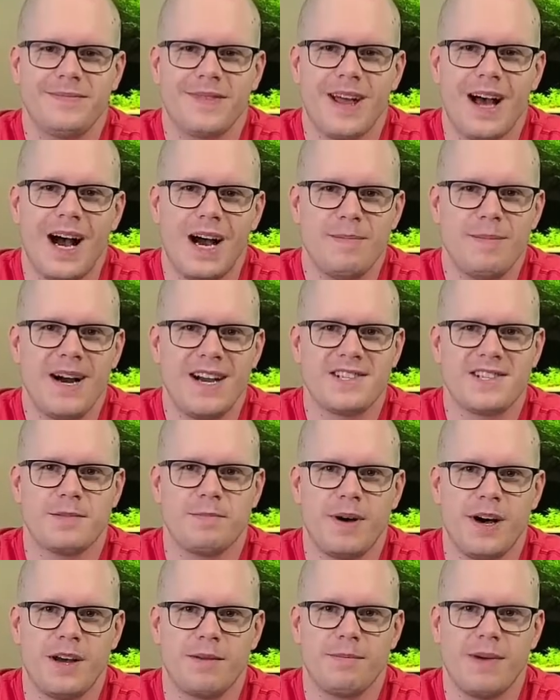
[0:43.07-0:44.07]
I'm
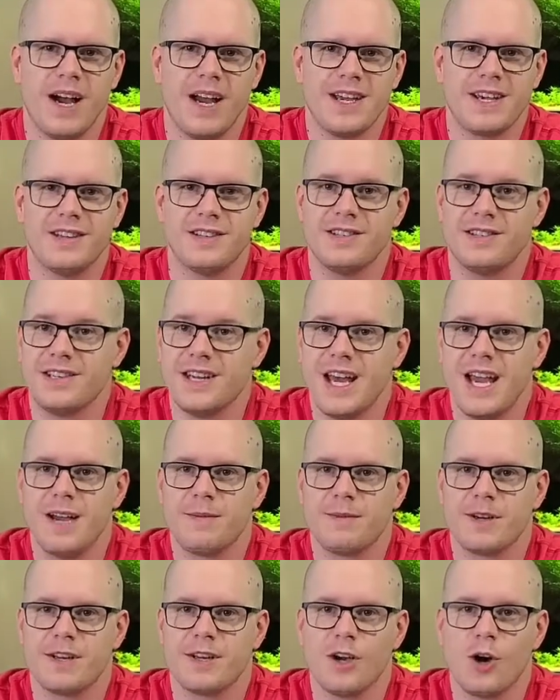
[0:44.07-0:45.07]
Isopod Mike and today I'm
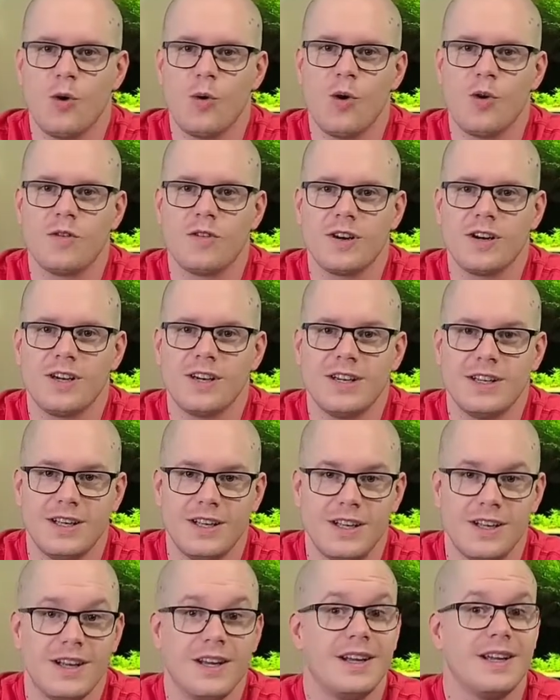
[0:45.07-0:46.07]
going to go over
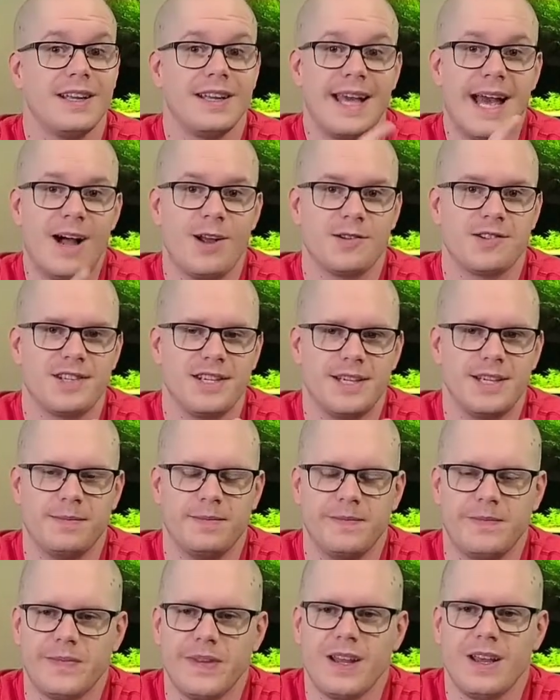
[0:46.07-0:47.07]
calcium
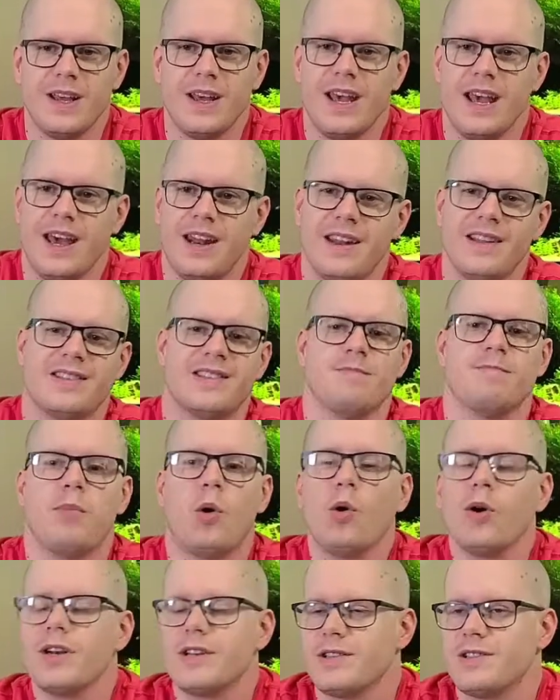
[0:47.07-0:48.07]
and its
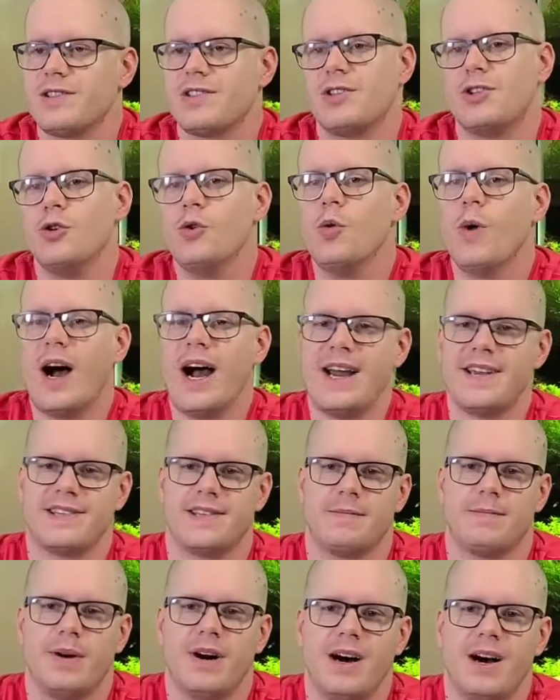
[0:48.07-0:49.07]
importance to
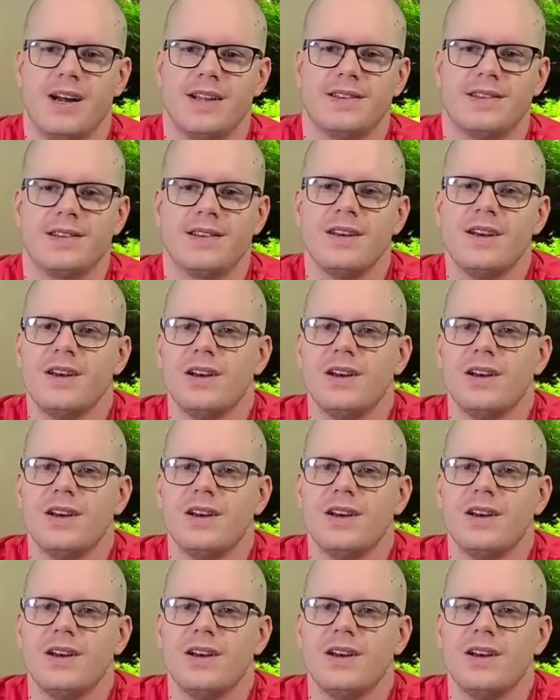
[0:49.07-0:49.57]
isopods